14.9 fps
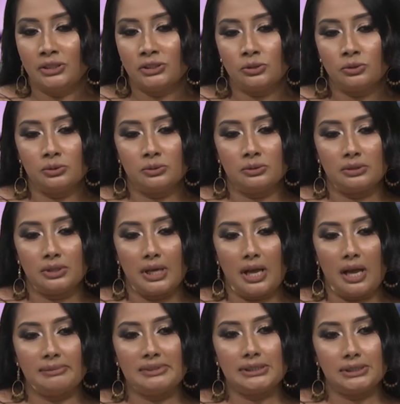So
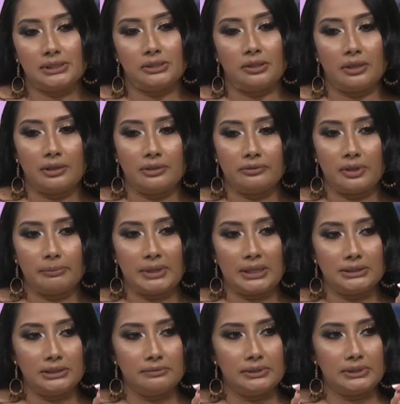I'm sitting down in front of
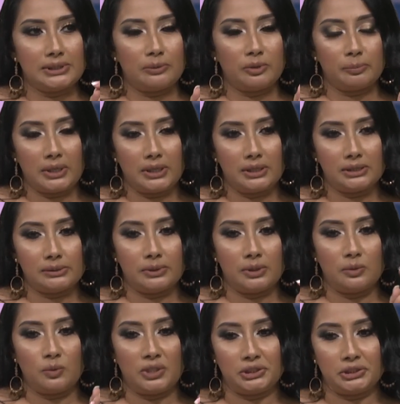my TV set with my
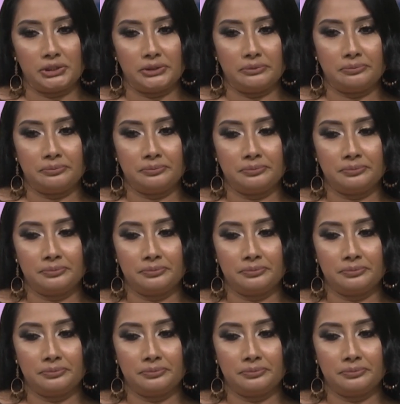husband watching